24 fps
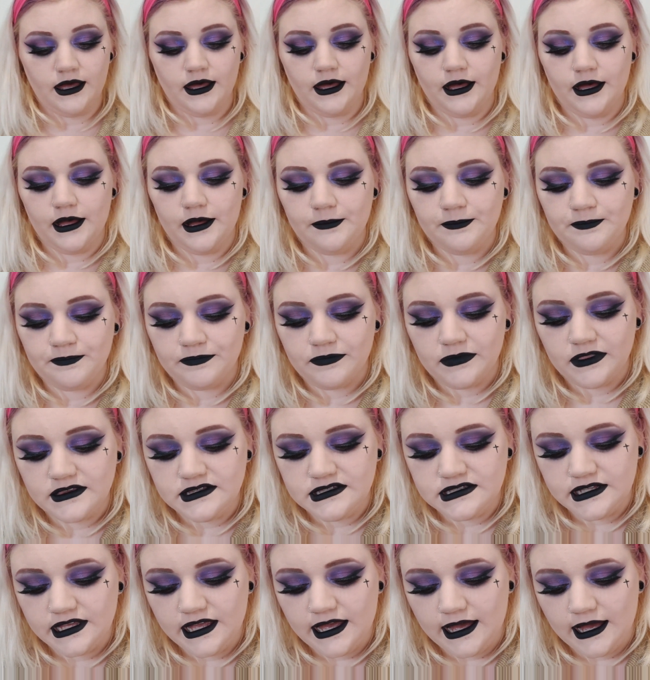
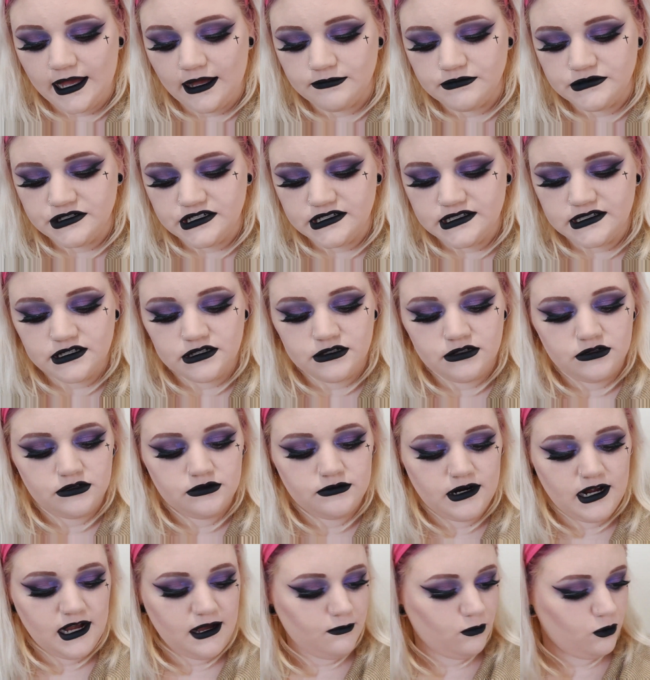So yeah, I'm just gonna
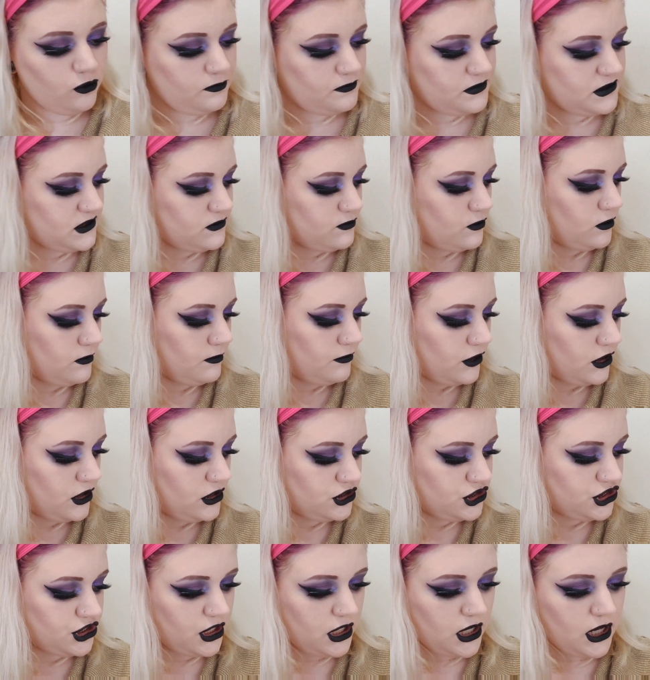grab, whoops, wrong
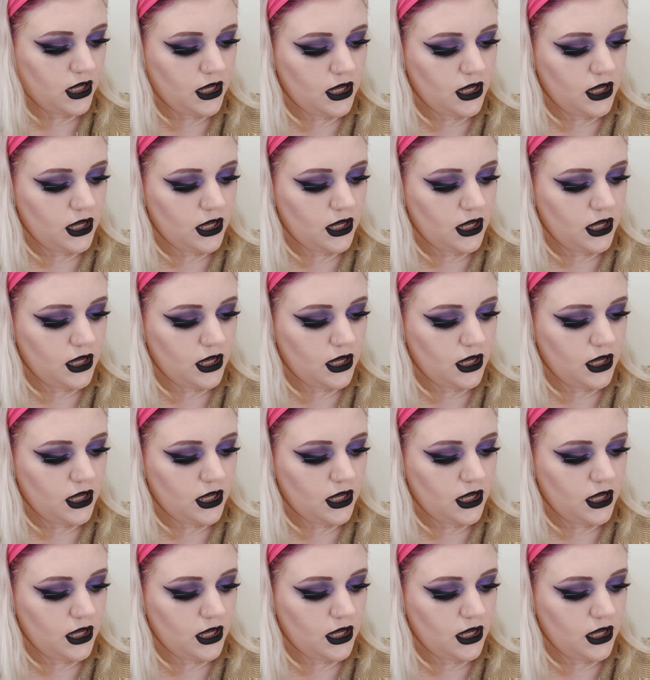brush.